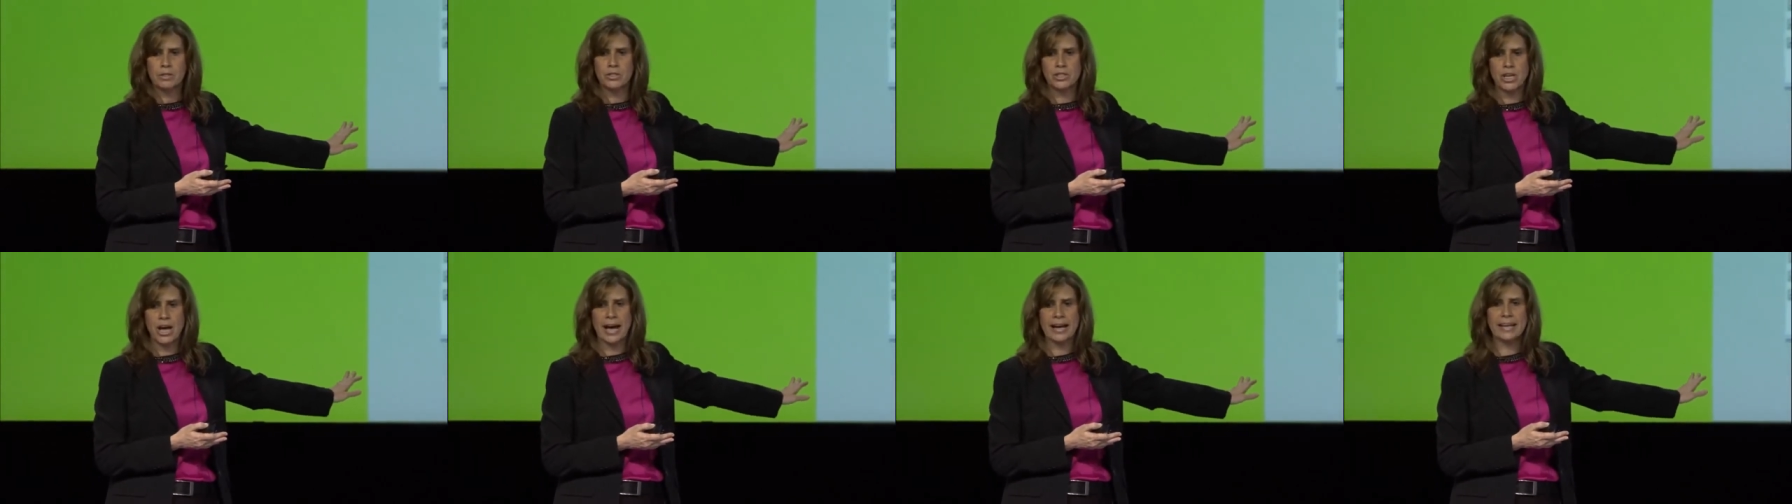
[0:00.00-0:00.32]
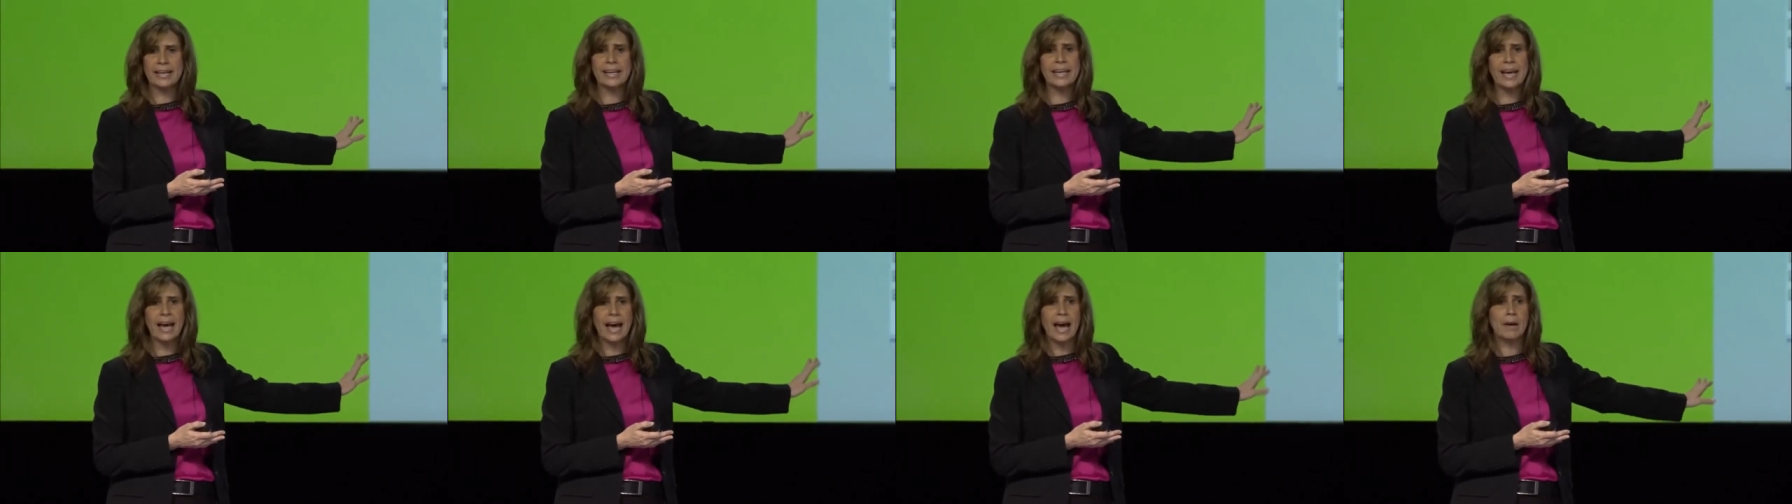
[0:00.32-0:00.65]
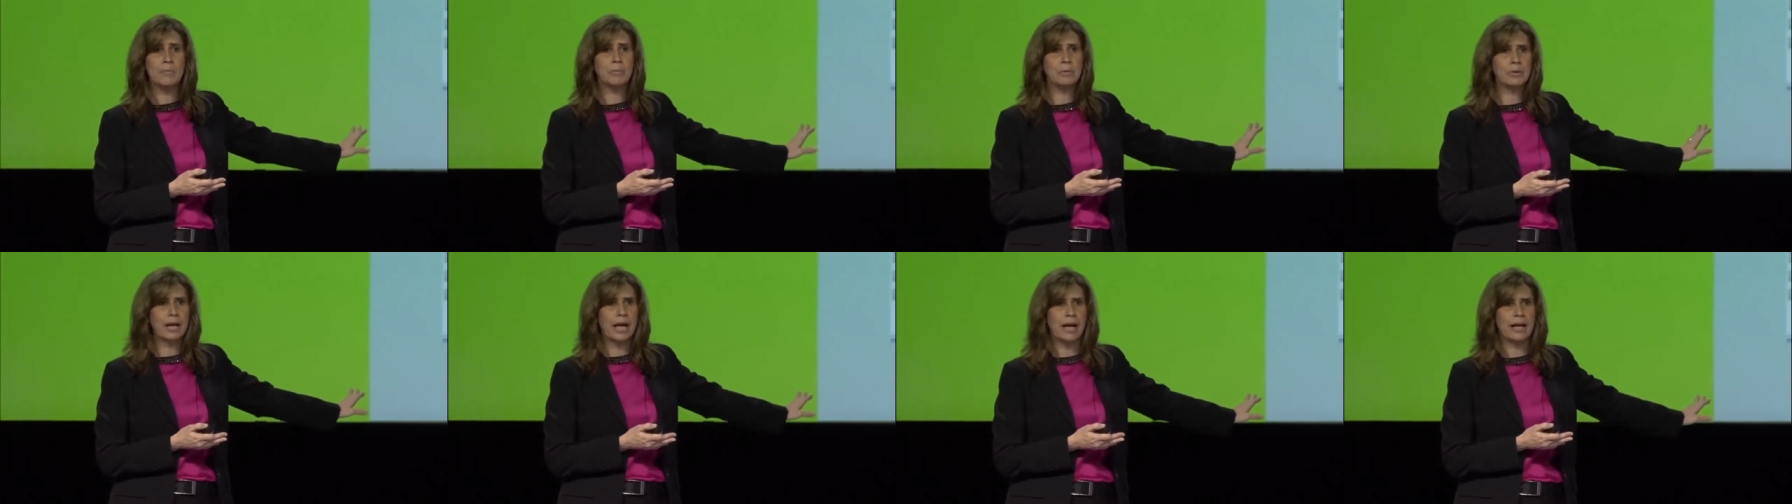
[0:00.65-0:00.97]
Jackie
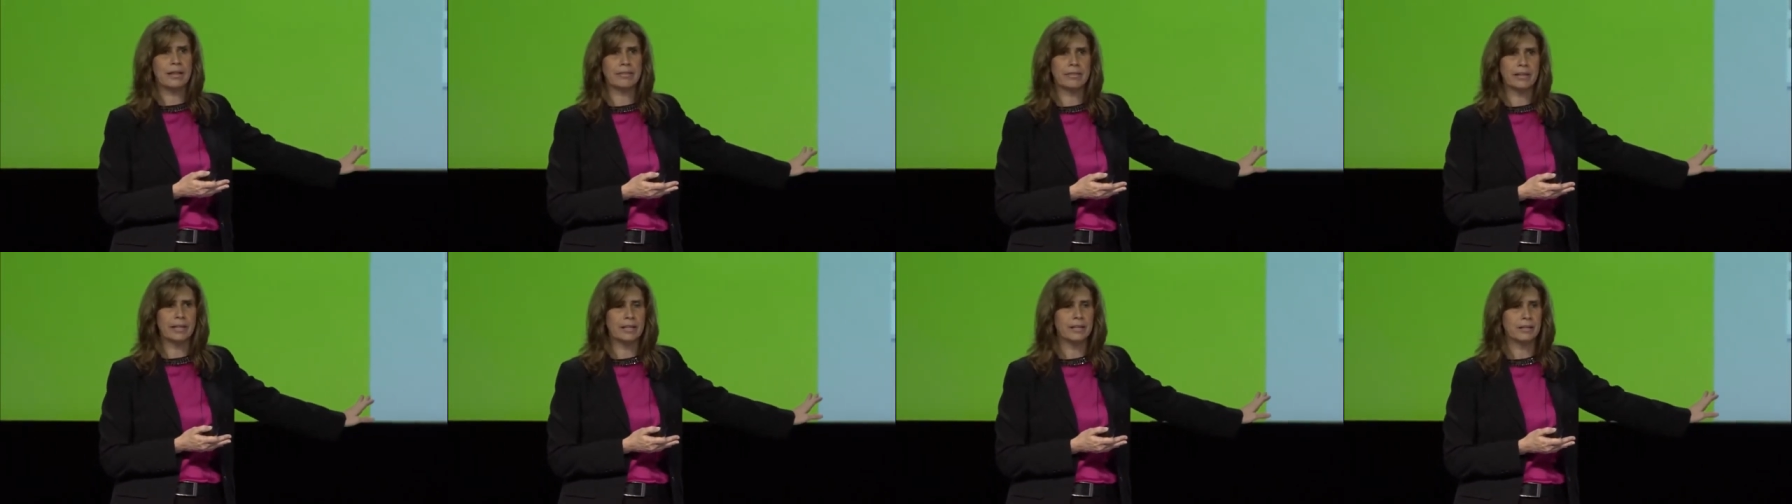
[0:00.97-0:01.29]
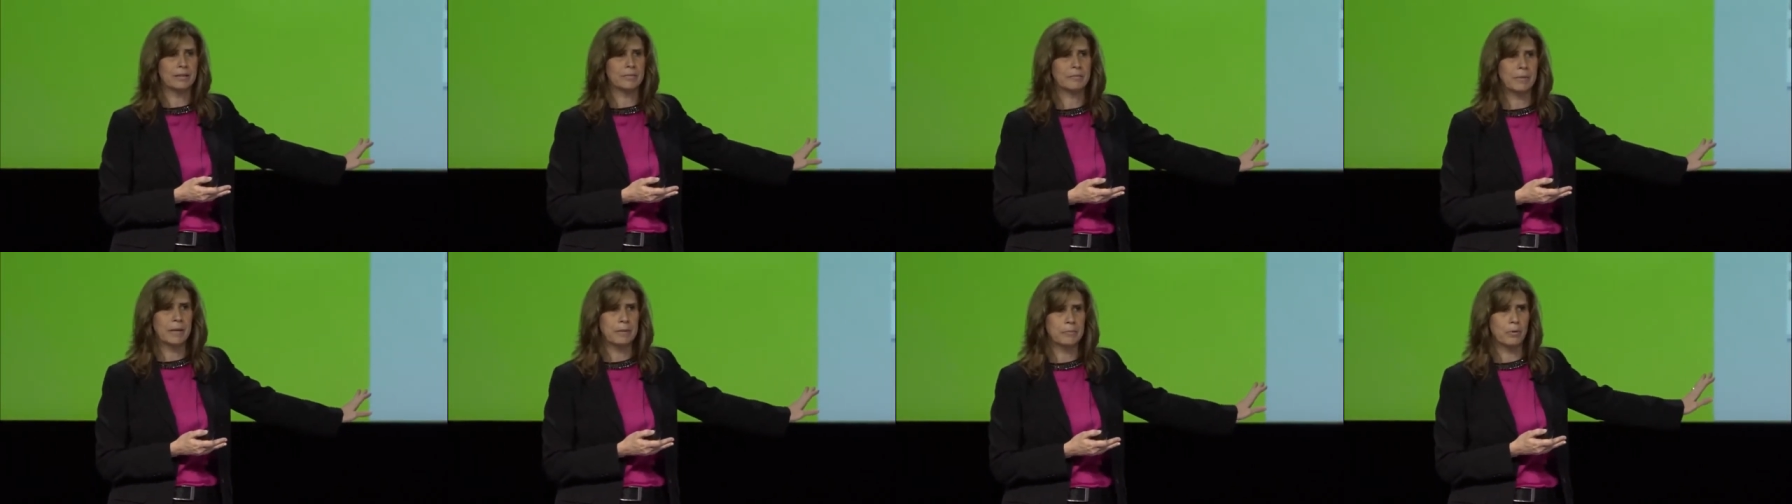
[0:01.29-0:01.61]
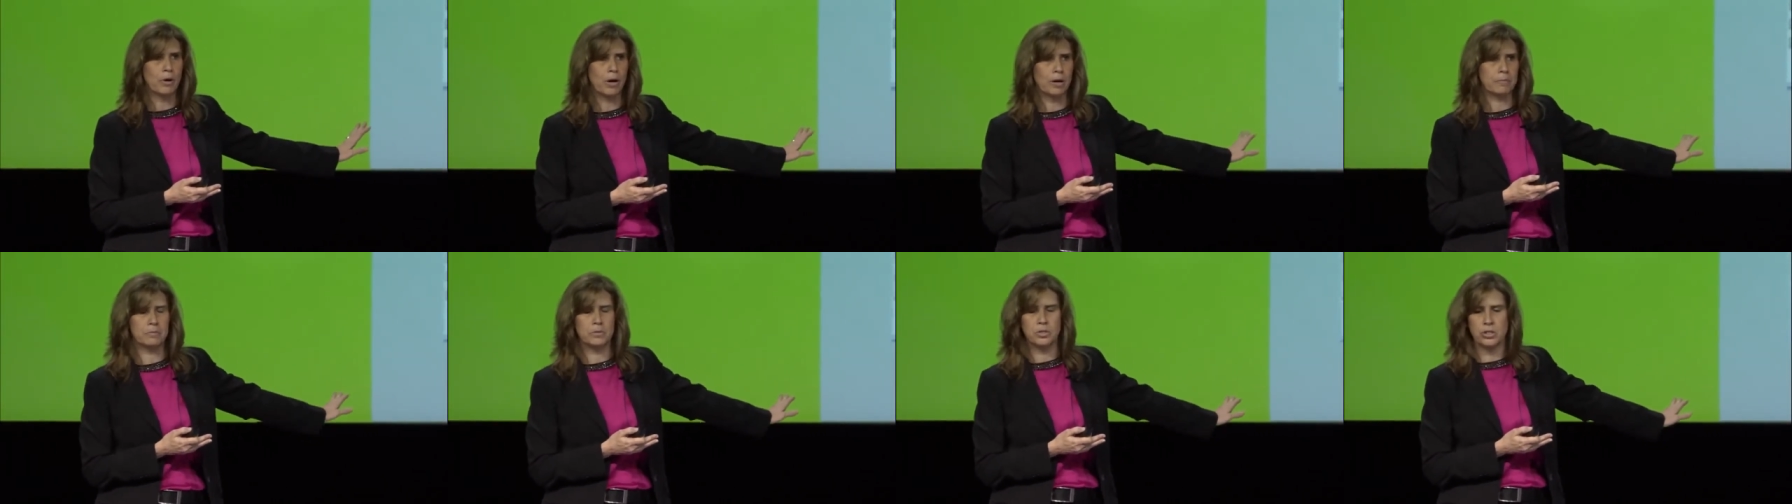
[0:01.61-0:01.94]
Abernathy, my
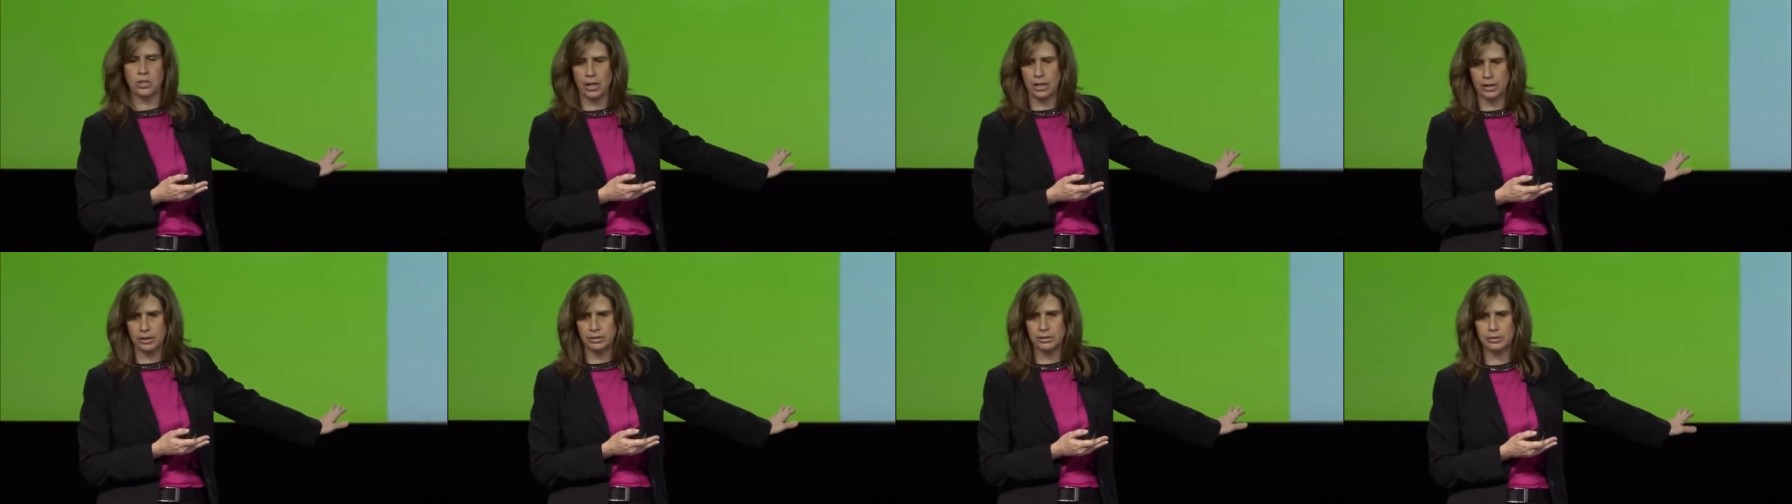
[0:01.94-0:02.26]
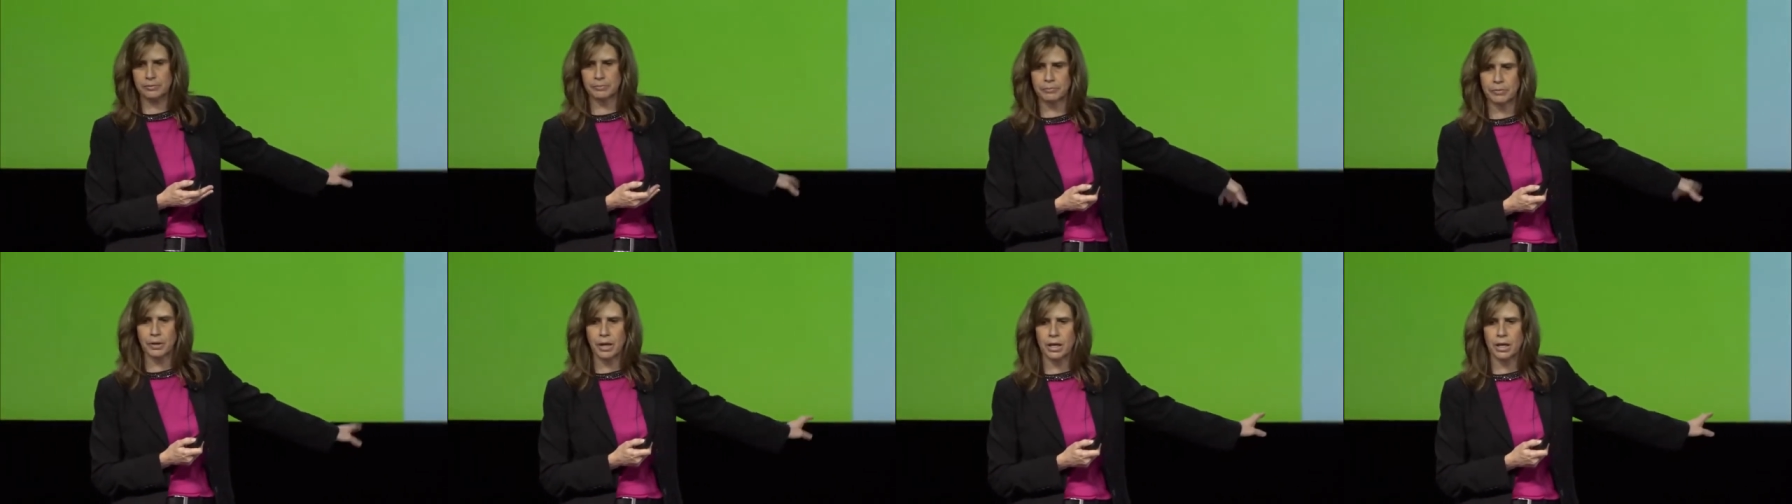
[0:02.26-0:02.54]
problem child,